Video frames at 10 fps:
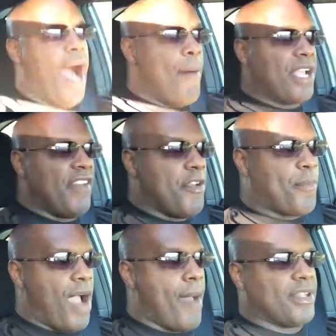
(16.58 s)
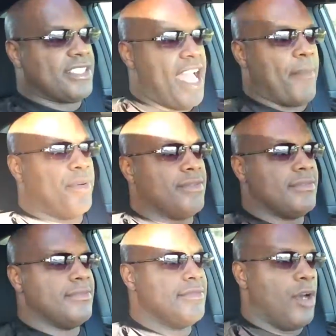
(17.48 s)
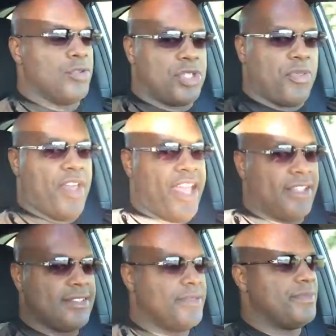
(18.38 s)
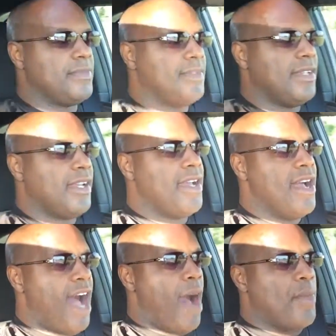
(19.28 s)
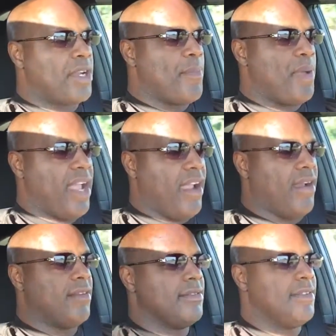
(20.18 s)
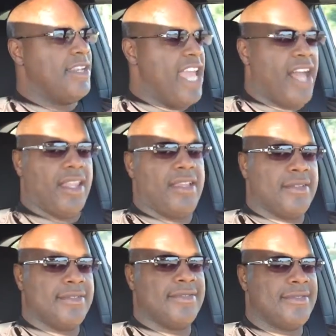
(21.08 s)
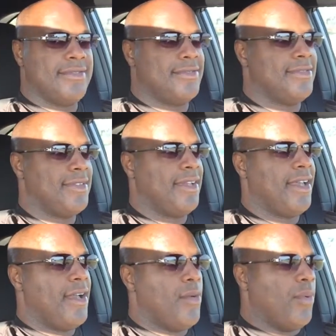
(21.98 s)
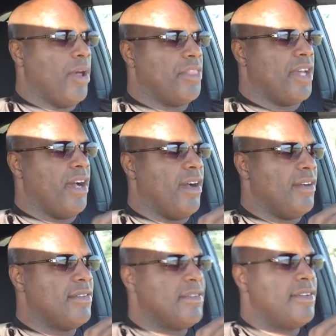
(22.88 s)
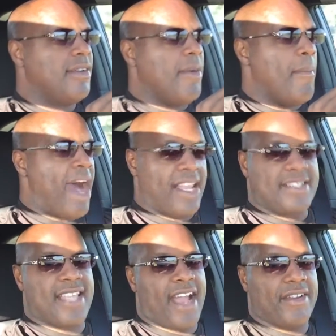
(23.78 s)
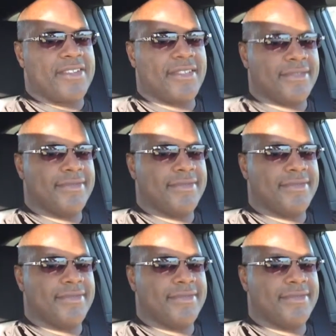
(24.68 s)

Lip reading: I'm going to give you a prime example on 2 things. I'm going to compare Nelly with Miley Cyrus.